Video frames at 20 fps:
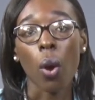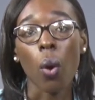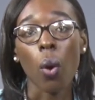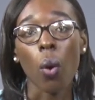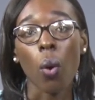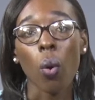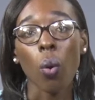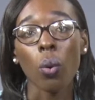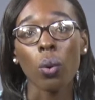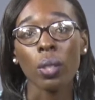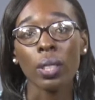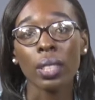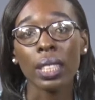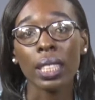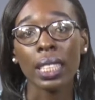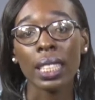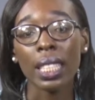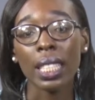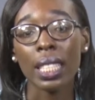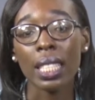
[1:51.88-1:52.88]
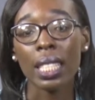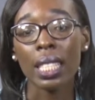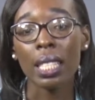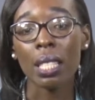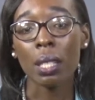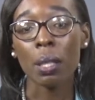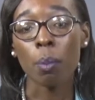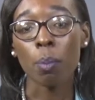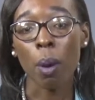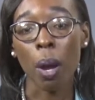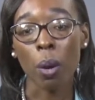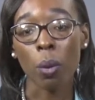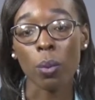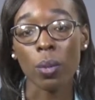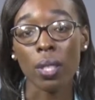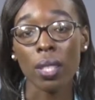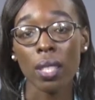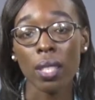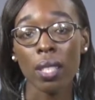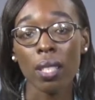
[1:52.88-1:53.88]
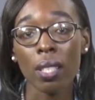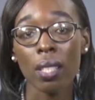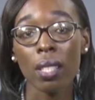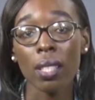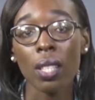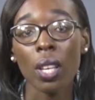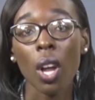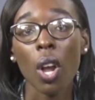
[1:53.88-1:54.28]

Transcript: Only spouses